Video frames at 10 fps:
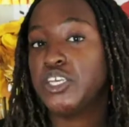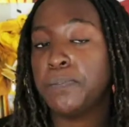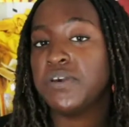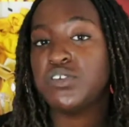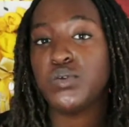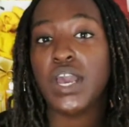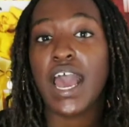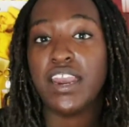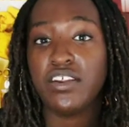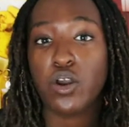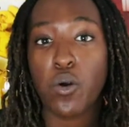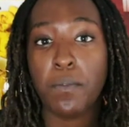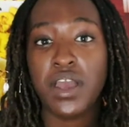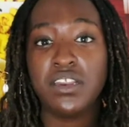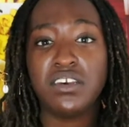cheapest way I'd
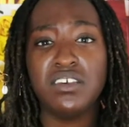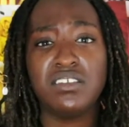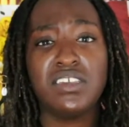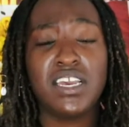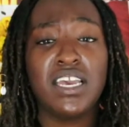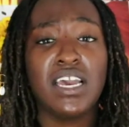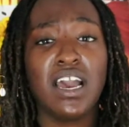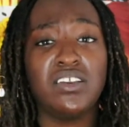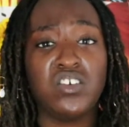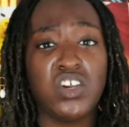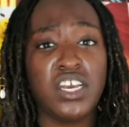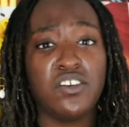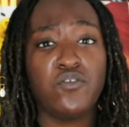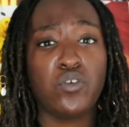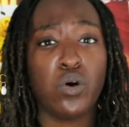recommend is taking a
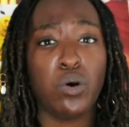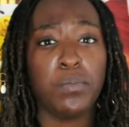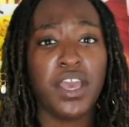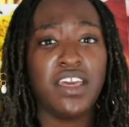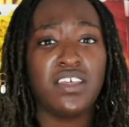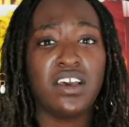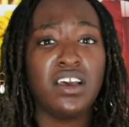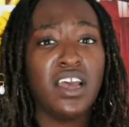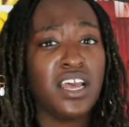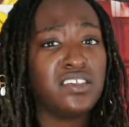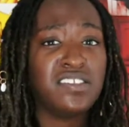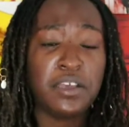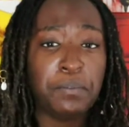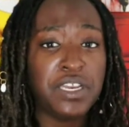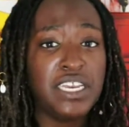train from either
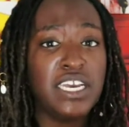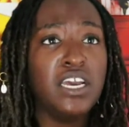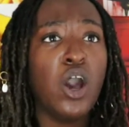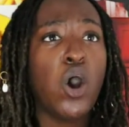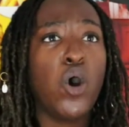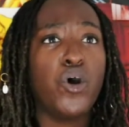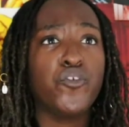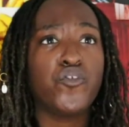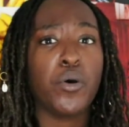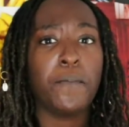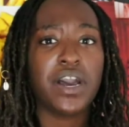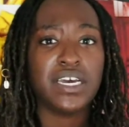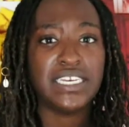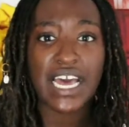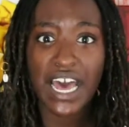CBD or from
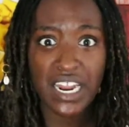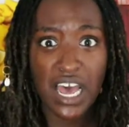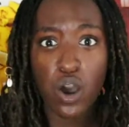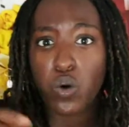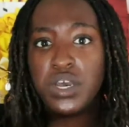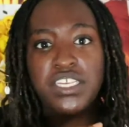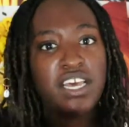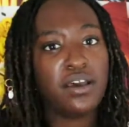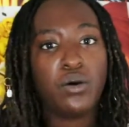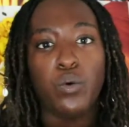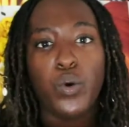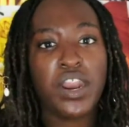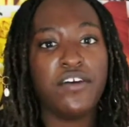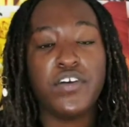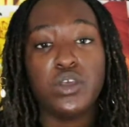Makadara or
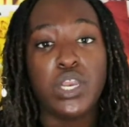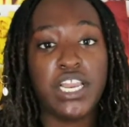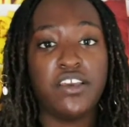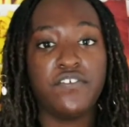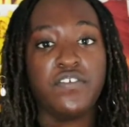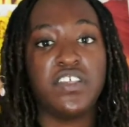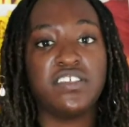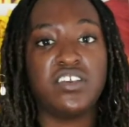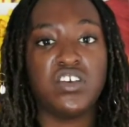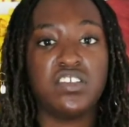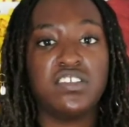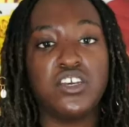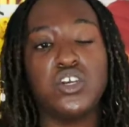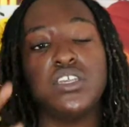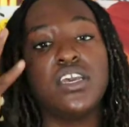wherever you live. If there's a train
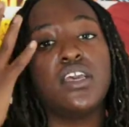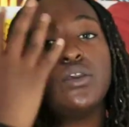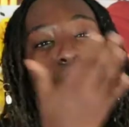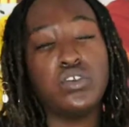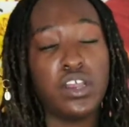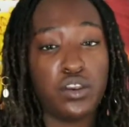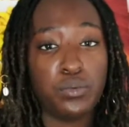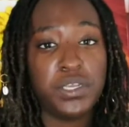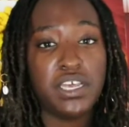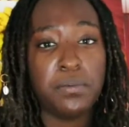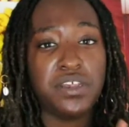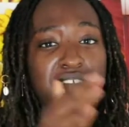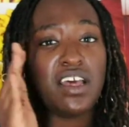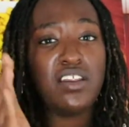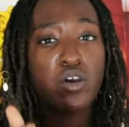station taking you to Nairobi
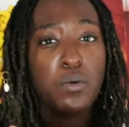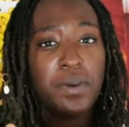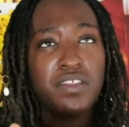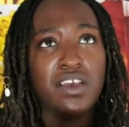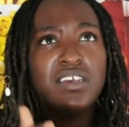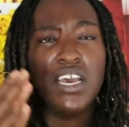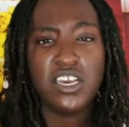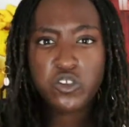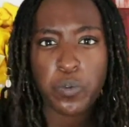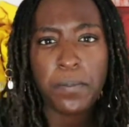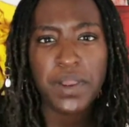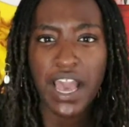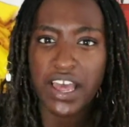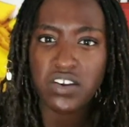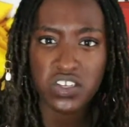Terminus, I'd recommend that. It's probably
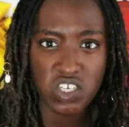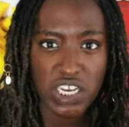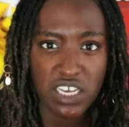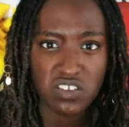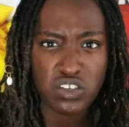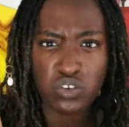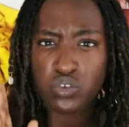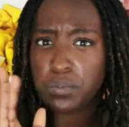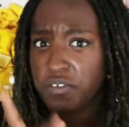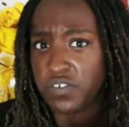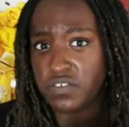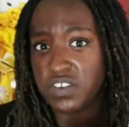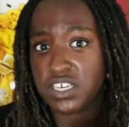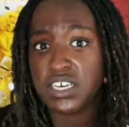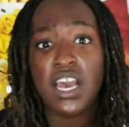100 shillings. It used to be
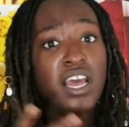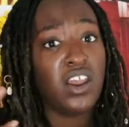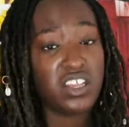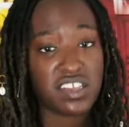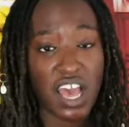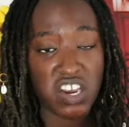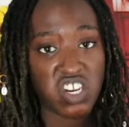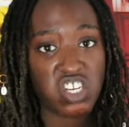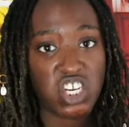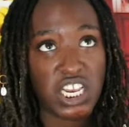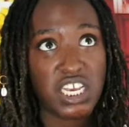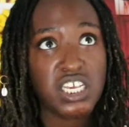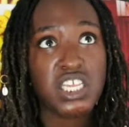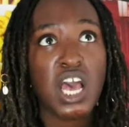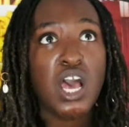50. Now it's 100
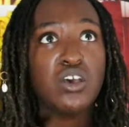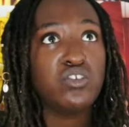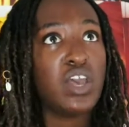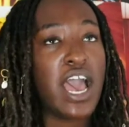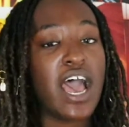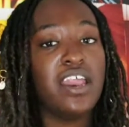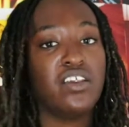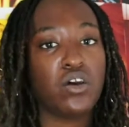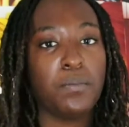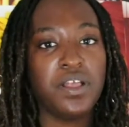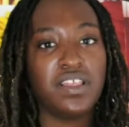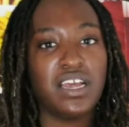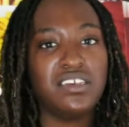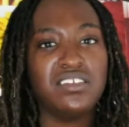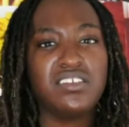shillings. So yeah, I'd recommend
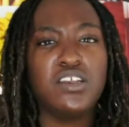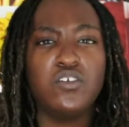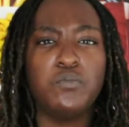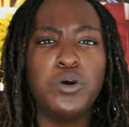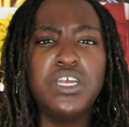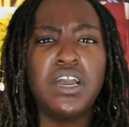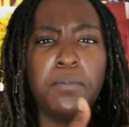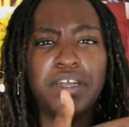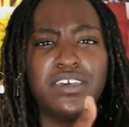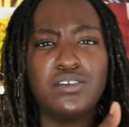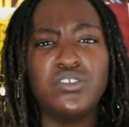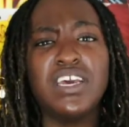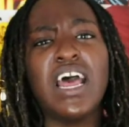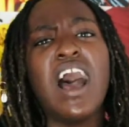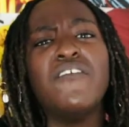that. Instead of boarding a matatu,
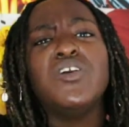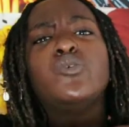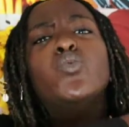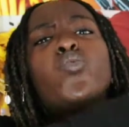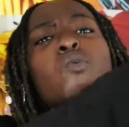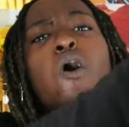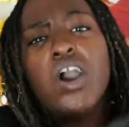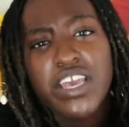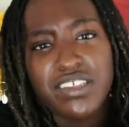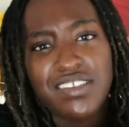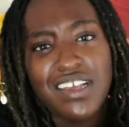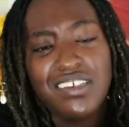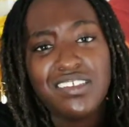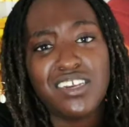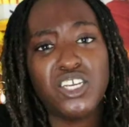then having to walk inside
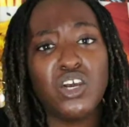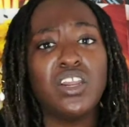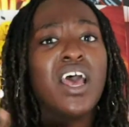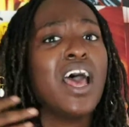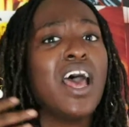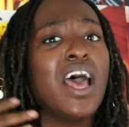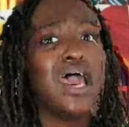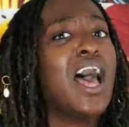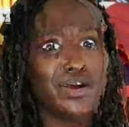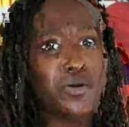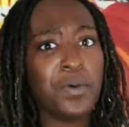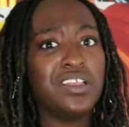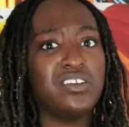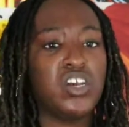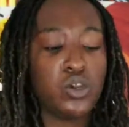the station, I'd
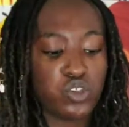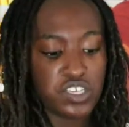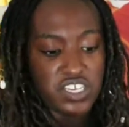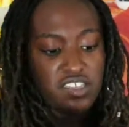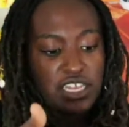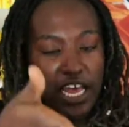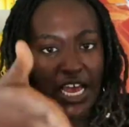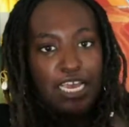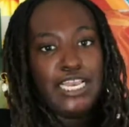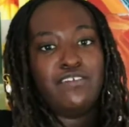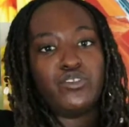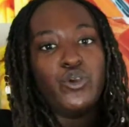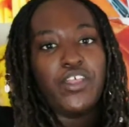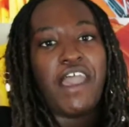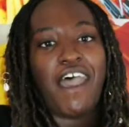recommend the train, because it leaves
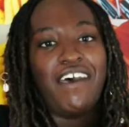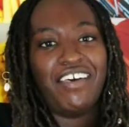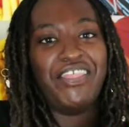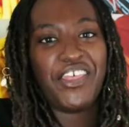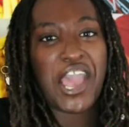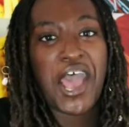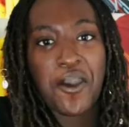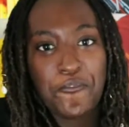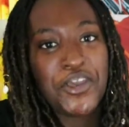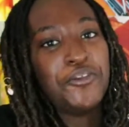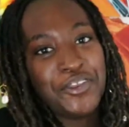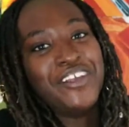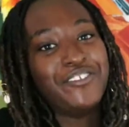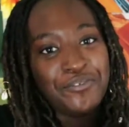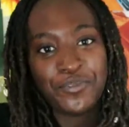you there where you
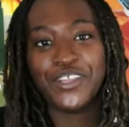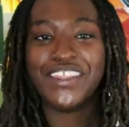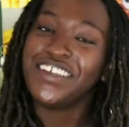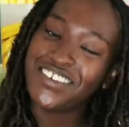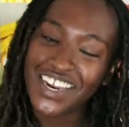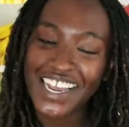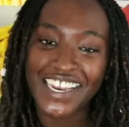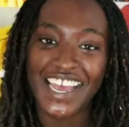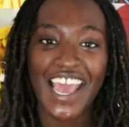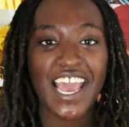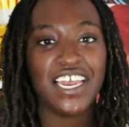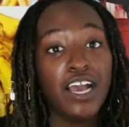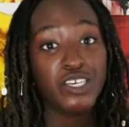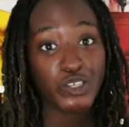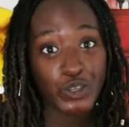need to board the train. And
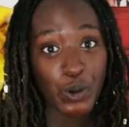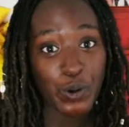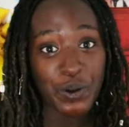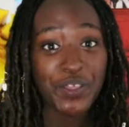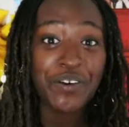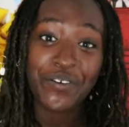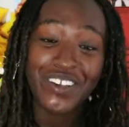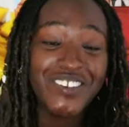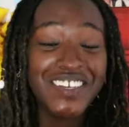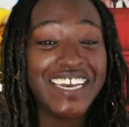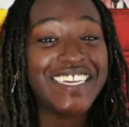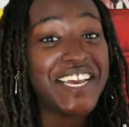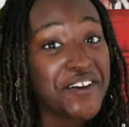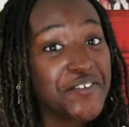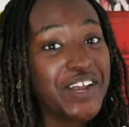so the question that
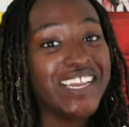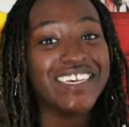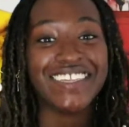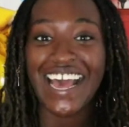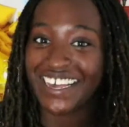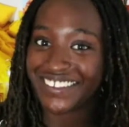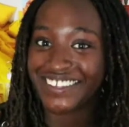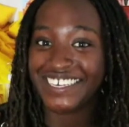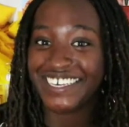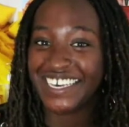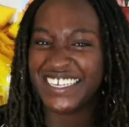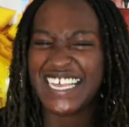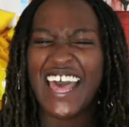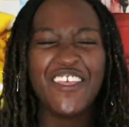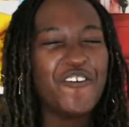everyone is asking
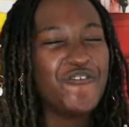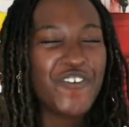is, are there